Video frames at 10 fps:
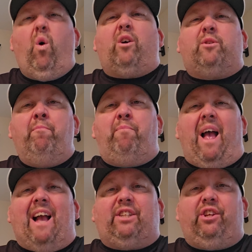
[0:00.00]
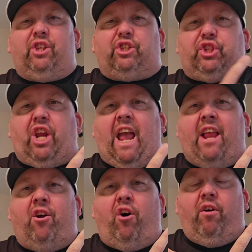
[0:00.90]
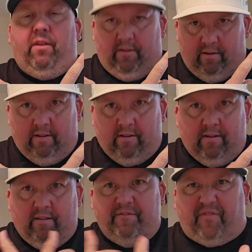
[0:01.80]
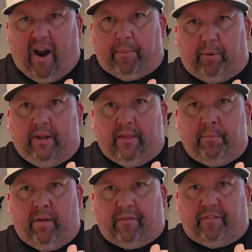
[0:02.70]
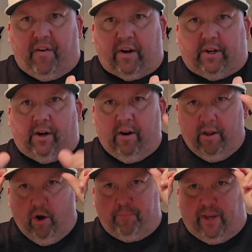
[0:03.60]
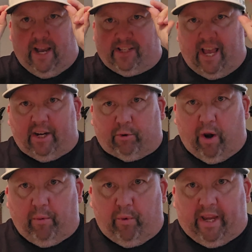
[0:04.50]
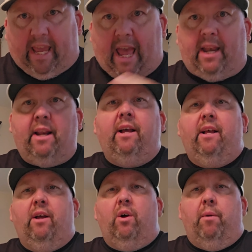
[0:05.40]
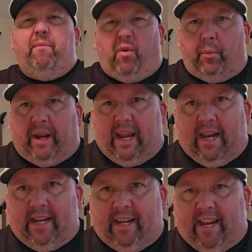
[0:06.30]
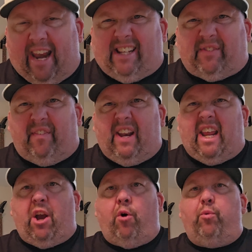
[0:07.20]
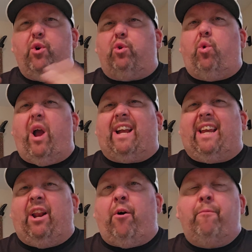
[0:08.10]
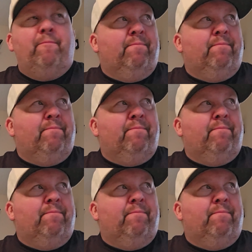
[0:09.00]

Welcome back to the channel. Fire breathing motherfucker. Hope you guys had a great weekend. Before we get into today's video, real quick, you know,